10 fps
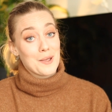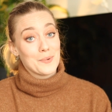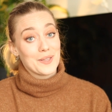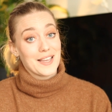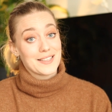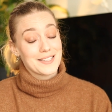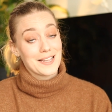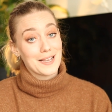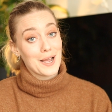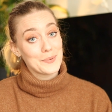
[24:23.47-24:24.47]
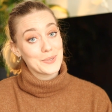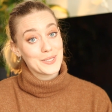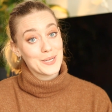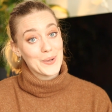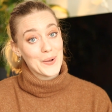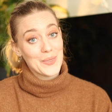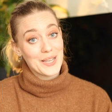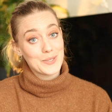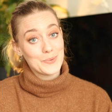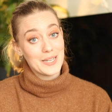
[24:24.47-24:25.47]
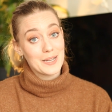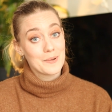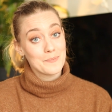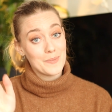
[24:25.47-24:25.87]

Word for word: And with that said, I will see you all next week.